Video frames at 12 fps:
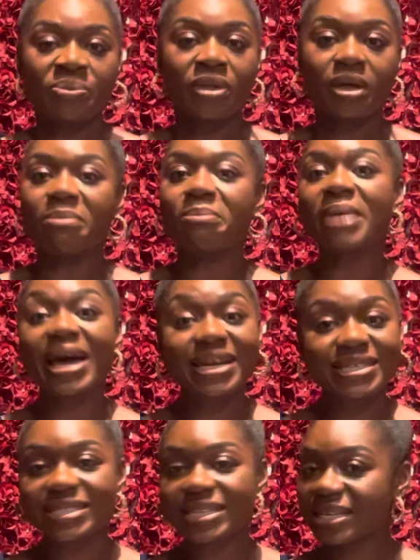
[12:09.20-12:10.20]

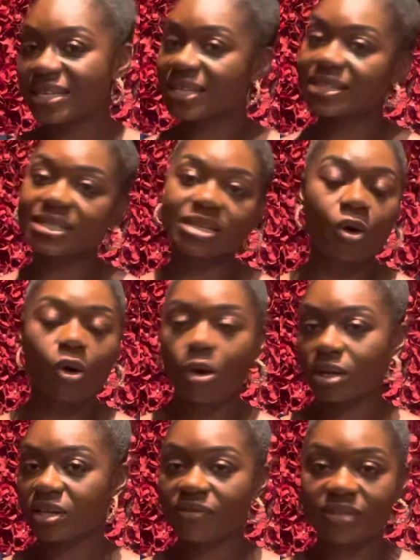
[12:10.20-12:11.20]
medicines and
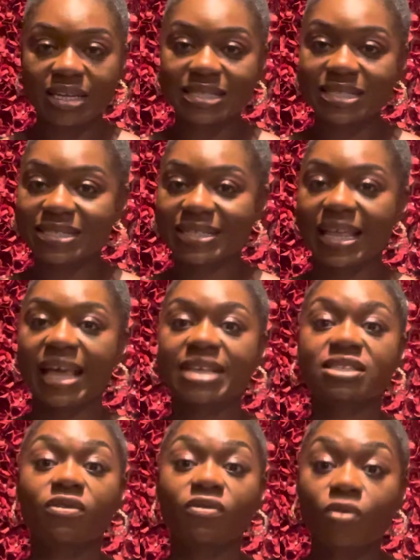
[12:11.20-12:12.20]
all of these things.
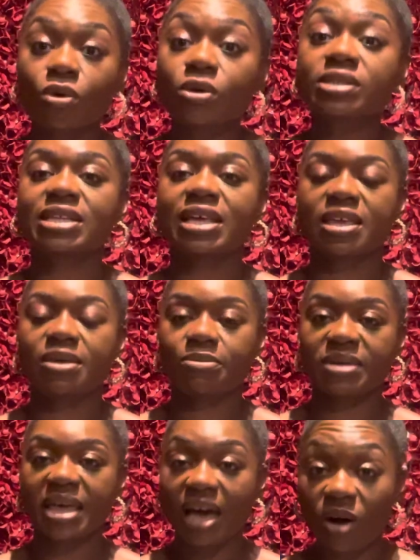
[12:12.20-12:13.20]
Of course, they can
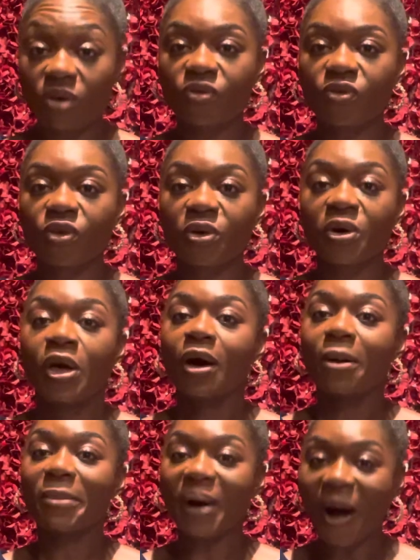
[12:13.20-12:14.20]
be helpful,
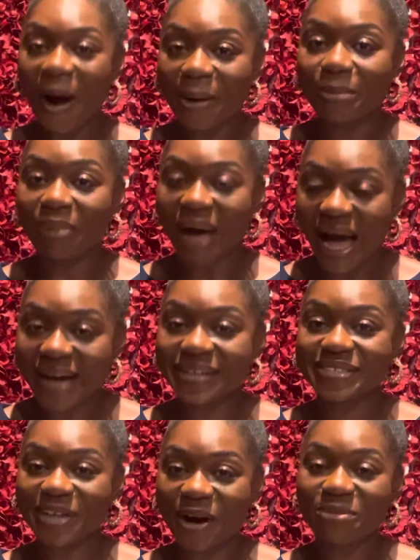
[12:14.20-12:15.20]
but our
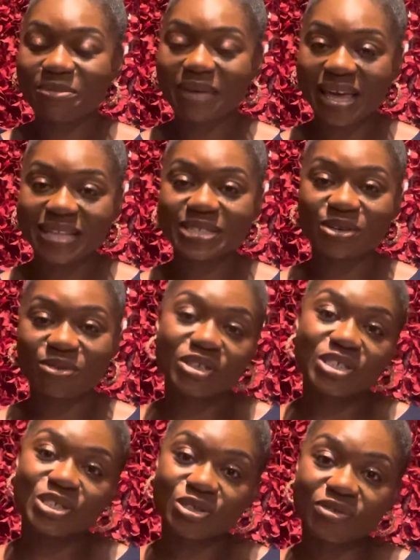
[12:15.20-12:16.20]
bodies are made to
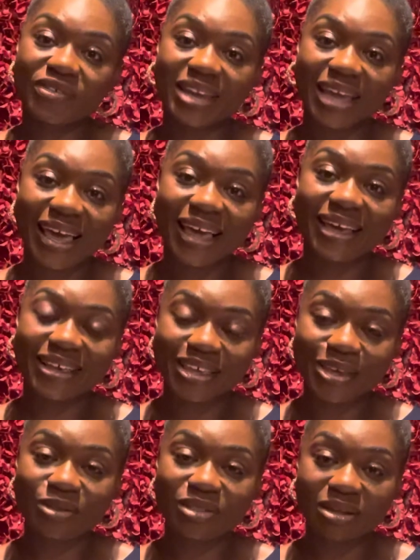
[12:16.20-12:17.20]
rejuvenate and
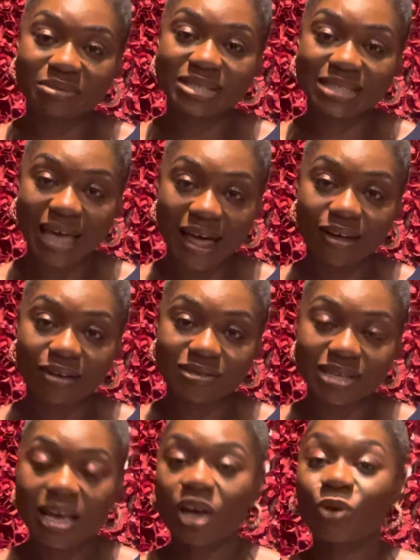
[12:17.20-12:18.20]
heal themselves.
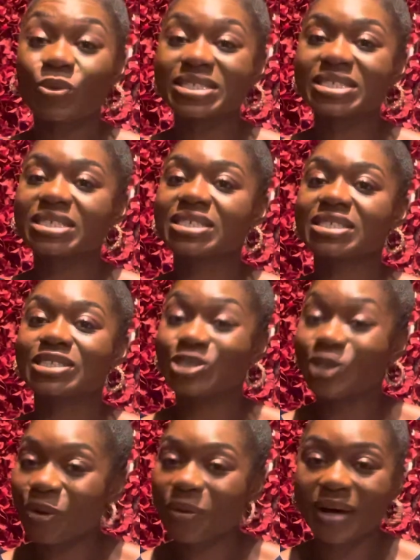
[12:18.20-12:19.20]
We just
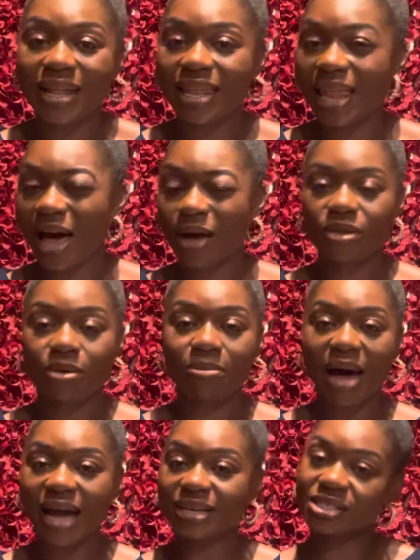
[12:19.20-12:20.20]
don't allow the
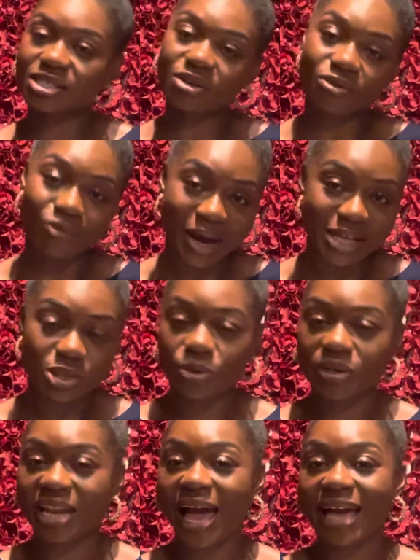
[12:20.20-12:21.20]
body to rest. We're
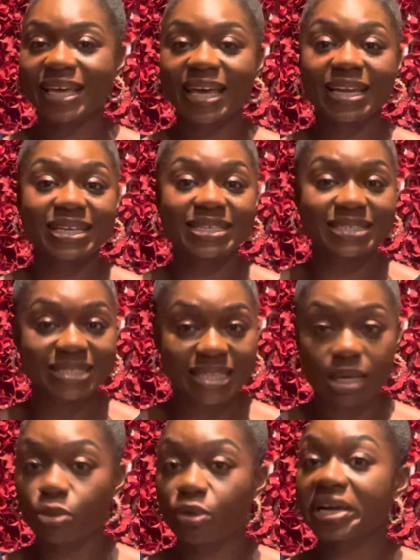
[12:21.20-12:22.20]
not getting
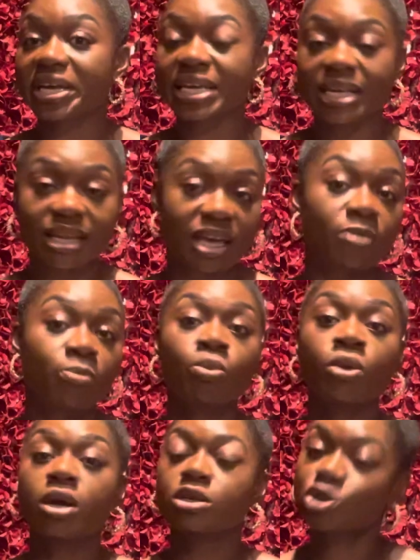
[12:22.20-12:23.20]
sleep. We're eating
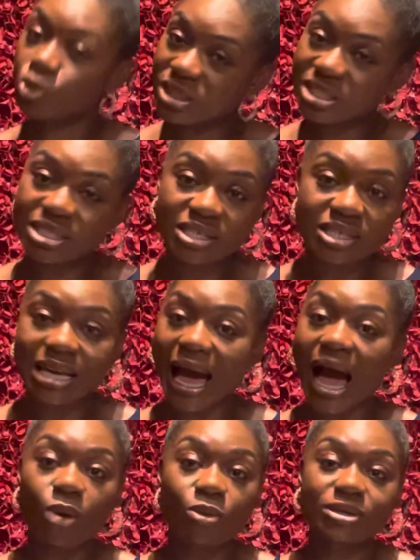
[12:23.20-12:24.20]
20
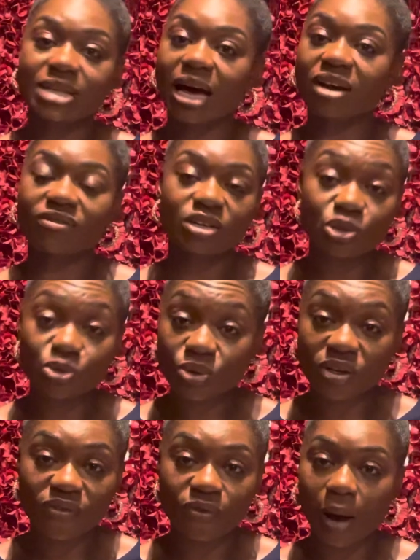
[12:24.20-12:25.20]
hours out of a
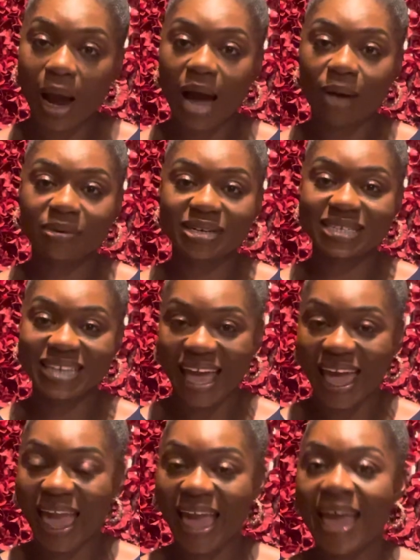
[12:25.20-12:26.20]
24-hour
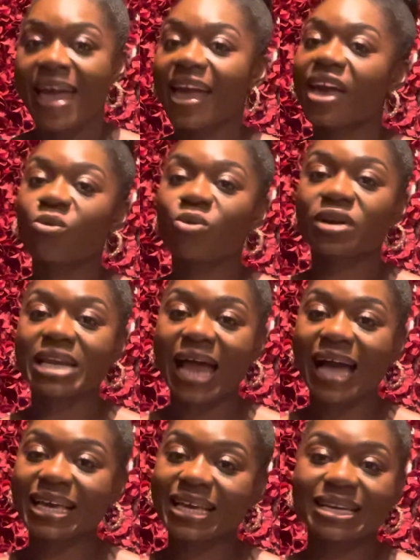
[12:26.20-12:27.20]
day, and we're
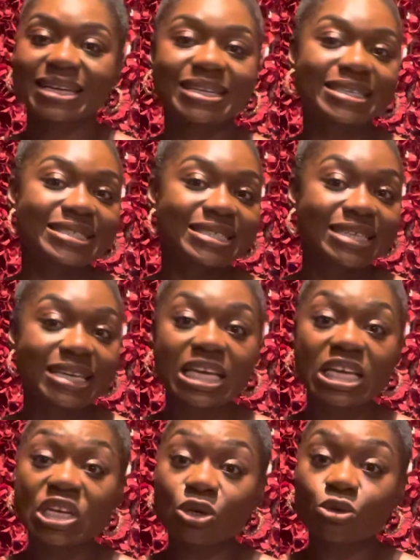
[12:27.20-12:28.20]
not getting these
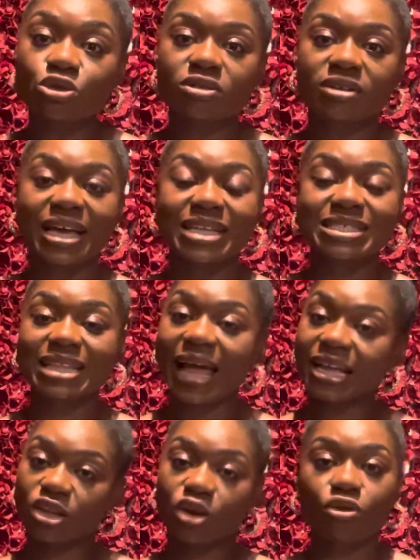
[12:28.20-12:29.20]
key nutrients
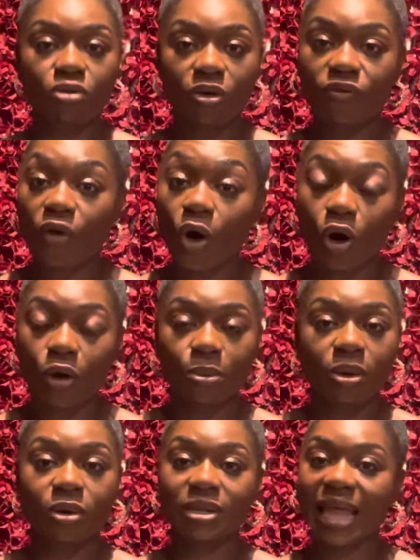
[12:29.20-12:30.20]
like the growth
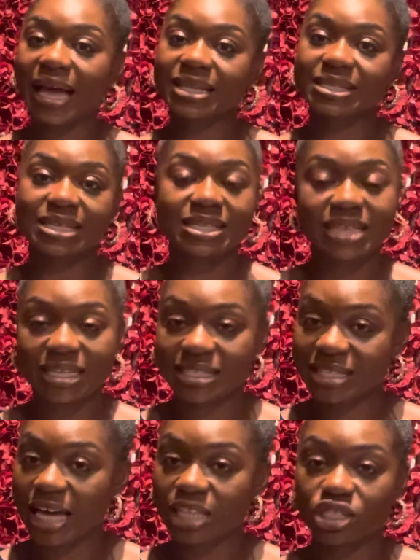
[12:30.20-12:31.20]
hormone, like the
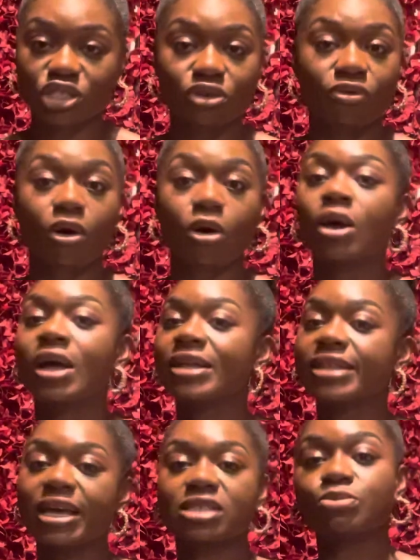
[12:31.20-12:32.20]
testosterone
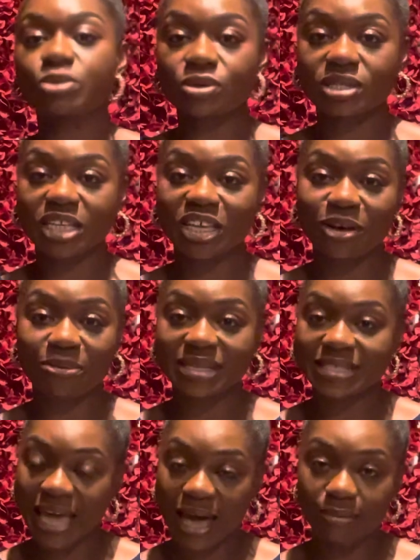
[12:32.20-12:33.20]
that's boosting your
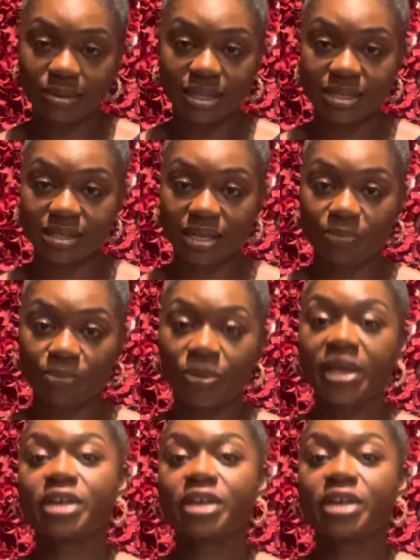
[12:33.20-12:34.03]
metabolism.